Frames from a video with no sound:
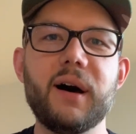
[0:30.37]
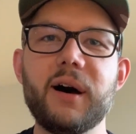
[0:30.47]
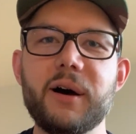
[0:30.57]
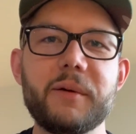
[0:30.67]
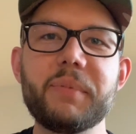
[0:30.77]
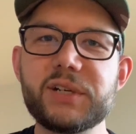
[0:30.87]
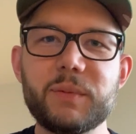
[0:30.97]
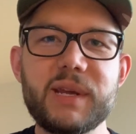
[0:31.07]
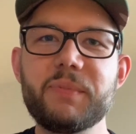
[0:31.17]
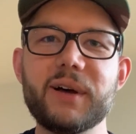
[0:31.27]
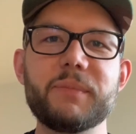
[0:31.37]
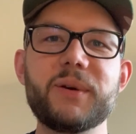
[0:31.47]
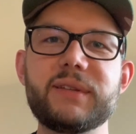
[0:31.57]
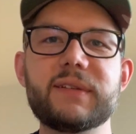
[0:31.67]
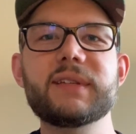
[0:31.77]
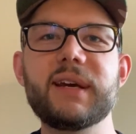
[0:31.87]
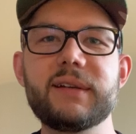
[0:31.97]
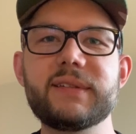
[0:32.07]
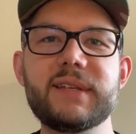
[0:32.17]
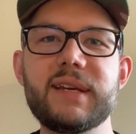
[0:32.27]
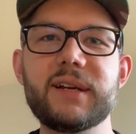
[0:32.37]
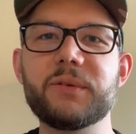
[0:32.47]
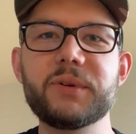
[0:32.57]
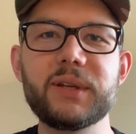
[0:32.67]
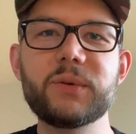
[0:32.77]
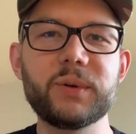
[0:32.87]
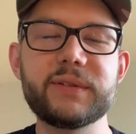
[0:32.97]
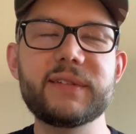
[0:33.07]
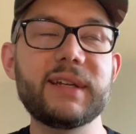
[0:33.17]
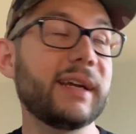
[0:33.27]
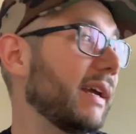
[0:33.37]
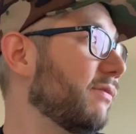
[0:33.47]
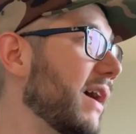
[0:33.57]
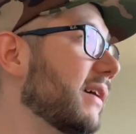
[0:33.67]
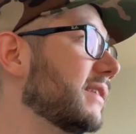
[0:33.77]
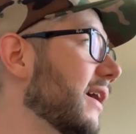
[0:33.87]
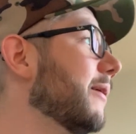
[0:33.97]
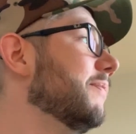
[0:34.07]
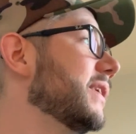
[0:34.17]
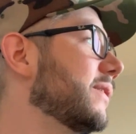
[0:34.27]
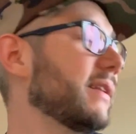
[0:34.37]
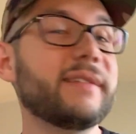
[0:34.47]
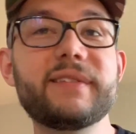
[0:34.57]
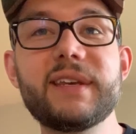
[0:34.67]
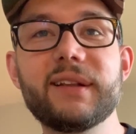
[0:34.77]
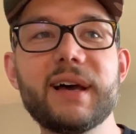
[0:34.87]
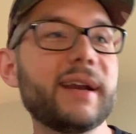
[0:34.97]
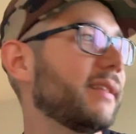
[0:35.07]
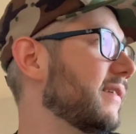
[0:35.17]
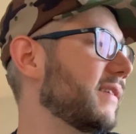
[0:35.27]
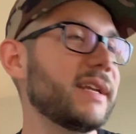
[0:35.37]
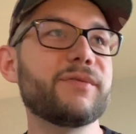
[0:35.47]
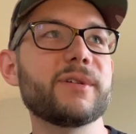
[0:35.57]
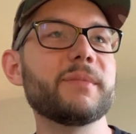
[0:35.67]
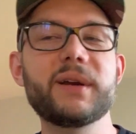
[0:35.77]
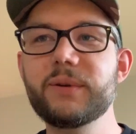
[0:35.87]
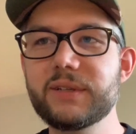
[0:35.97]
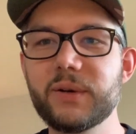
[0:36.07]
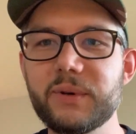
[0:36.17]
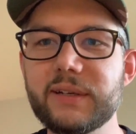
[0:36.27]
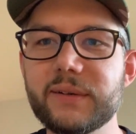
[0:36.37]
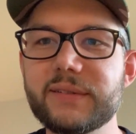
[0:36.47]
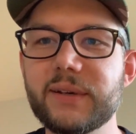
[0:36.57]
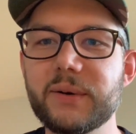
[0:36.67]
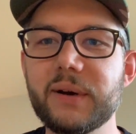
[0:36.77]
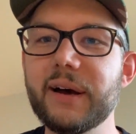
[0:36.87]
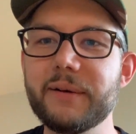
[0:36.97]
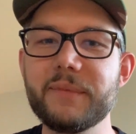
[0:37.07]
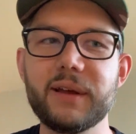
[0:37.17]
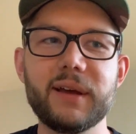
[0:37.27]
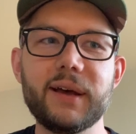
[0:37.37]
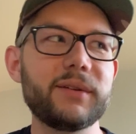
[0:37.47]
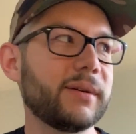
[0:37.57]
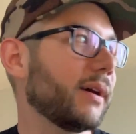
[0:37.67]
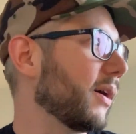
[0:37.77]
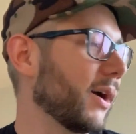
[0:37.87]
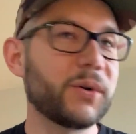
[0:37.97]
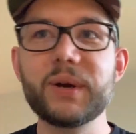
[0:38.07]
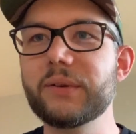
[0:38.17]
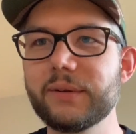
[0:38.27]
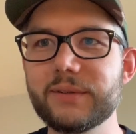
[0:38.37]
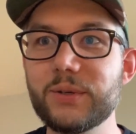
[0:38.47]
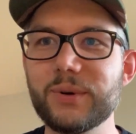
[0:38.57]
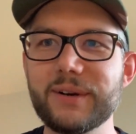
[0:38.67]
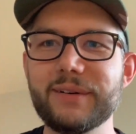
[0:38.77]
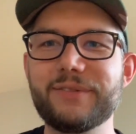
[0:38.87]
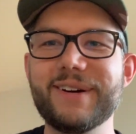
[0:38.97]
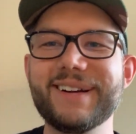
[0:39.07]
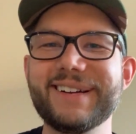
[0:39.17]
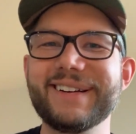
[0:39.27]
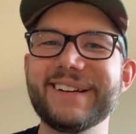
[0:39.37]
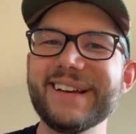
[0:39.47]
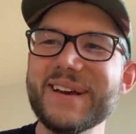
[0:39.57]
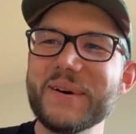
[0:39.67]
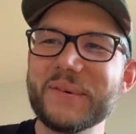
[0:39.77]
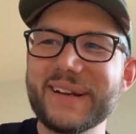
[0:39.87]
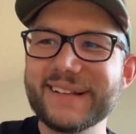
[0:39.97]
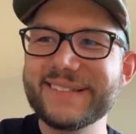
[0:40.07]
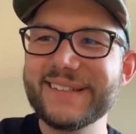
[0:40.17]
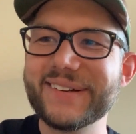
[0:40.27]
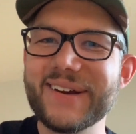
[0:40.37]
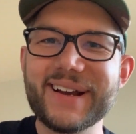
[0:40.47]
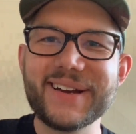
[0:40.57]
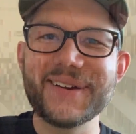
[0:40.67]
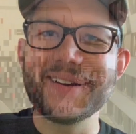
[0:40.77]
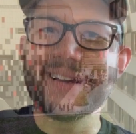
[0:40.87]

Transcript: A bunch of people I'm always excited to see in a really cool city. In fact, you can see a lot of the city from my hotel window, so I'll do a quick little tour of what I can see in Krakow here.